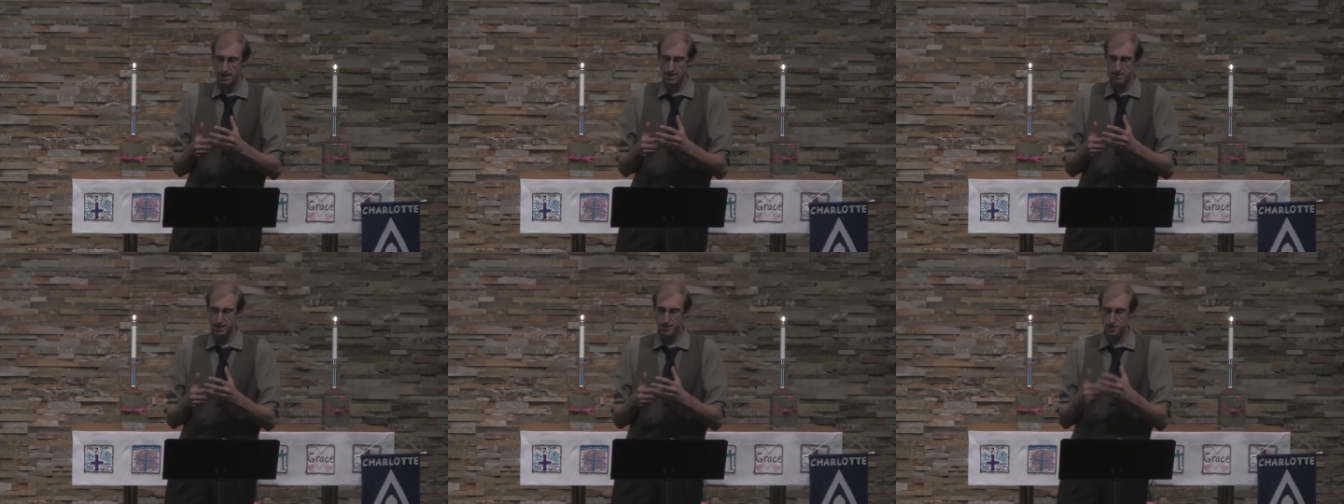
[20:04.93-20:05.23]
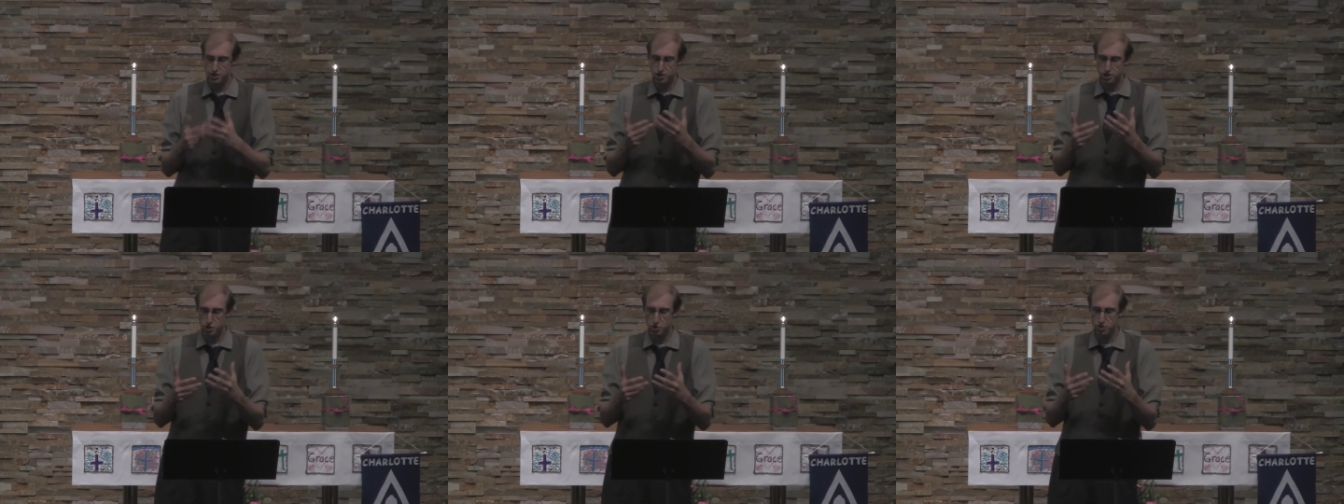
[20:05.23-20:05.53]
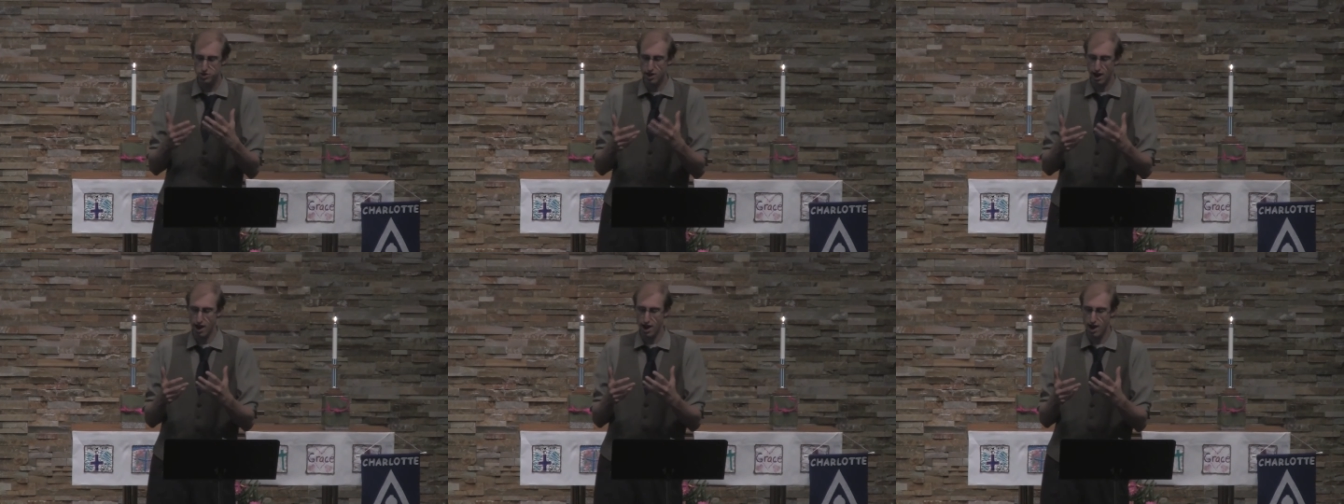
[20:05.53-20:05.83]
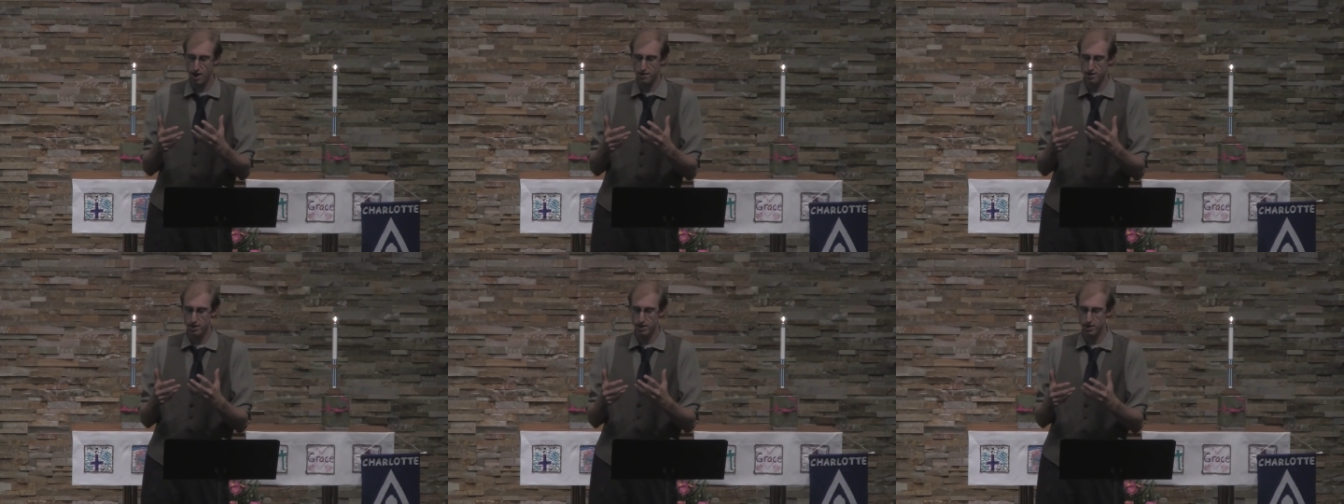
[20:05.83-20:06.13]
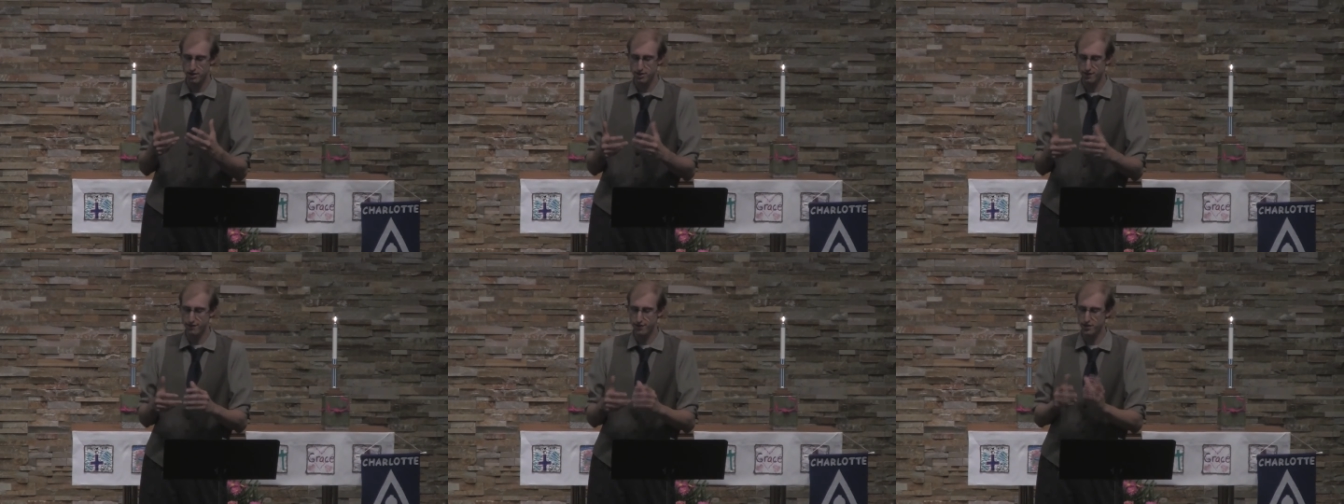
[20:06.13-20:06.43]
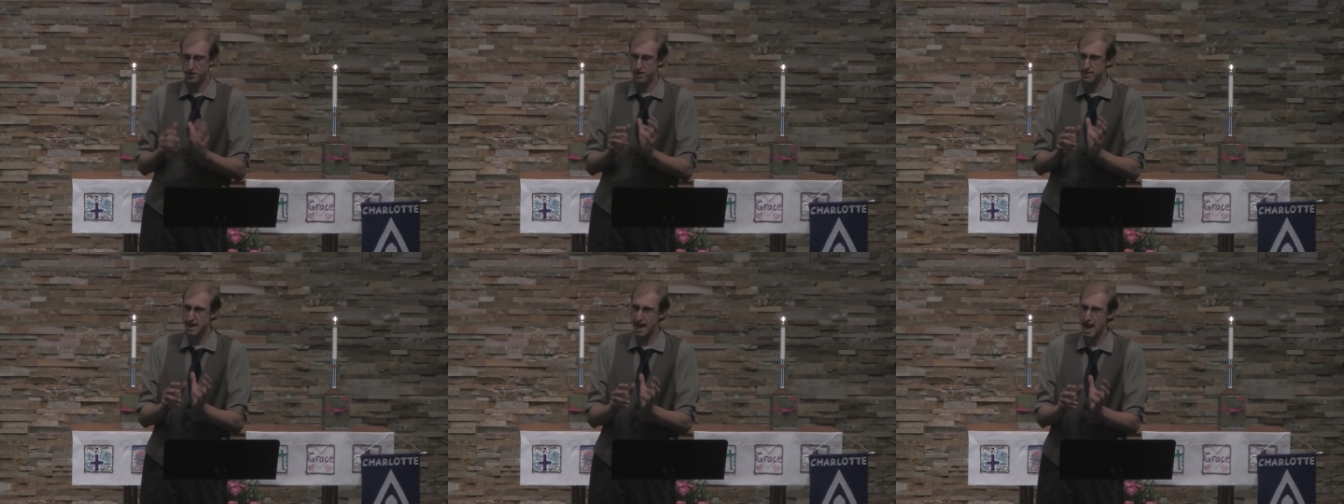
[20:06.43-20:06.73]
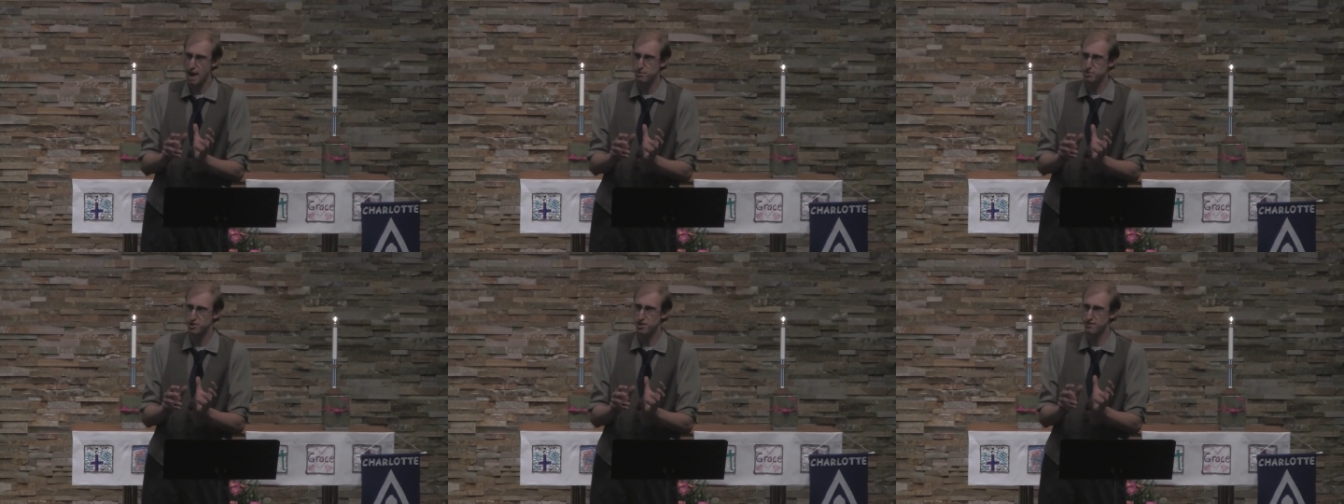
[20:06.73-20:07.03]
that doesn't use God to fill the
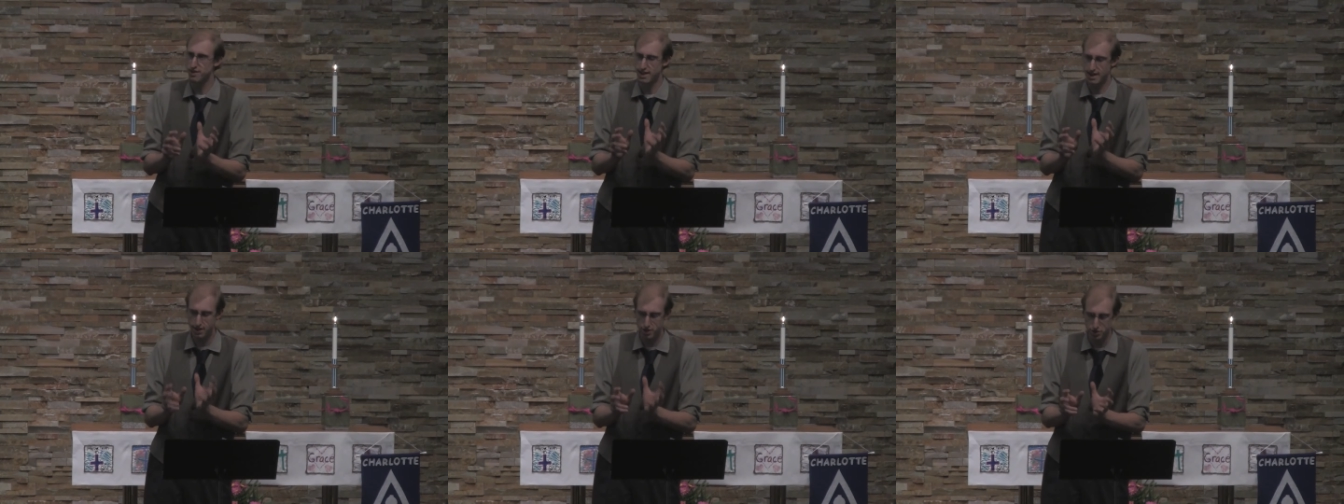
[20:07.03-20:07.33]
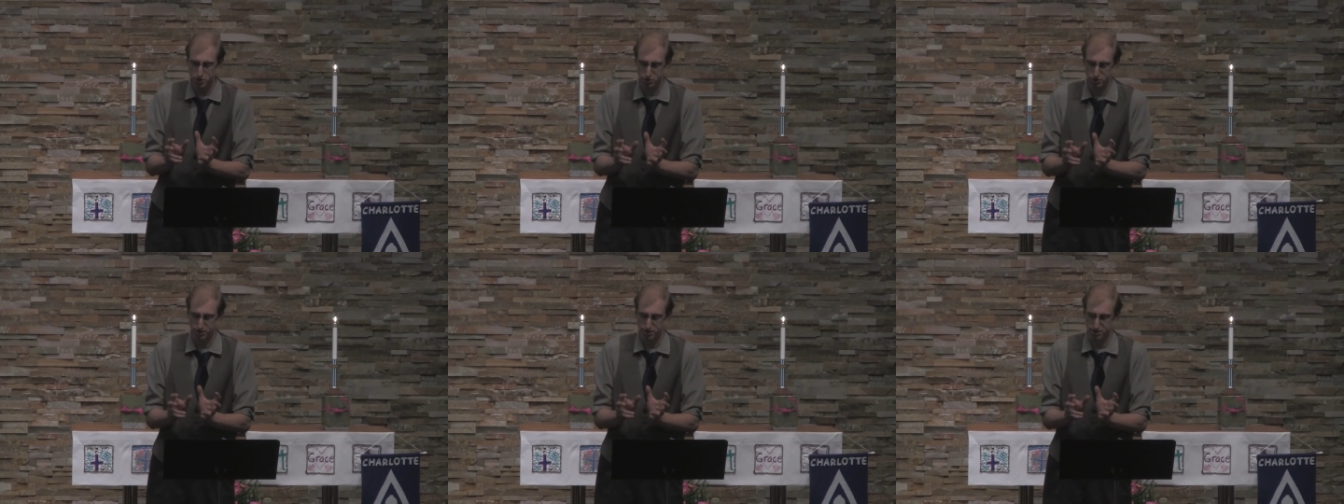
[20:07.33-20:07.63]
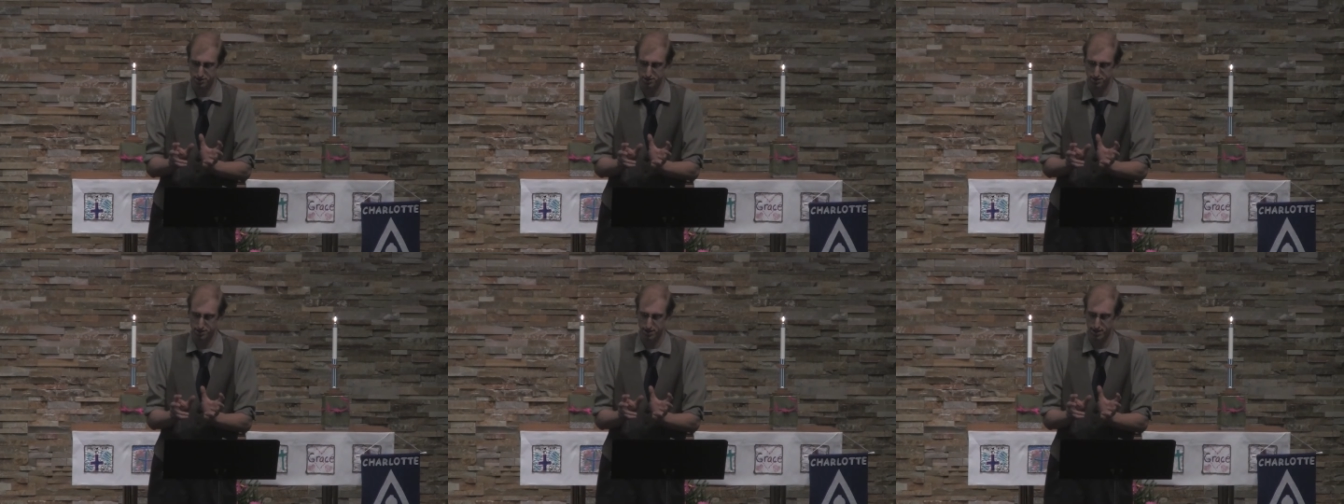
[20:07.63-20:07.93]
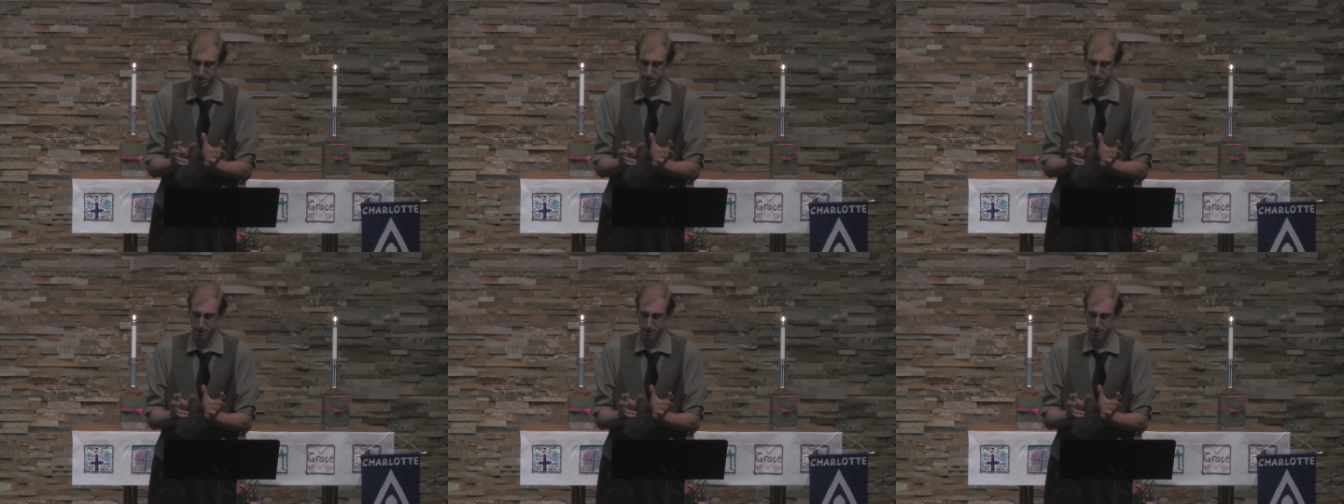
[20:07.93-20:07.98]
gaps of ignorance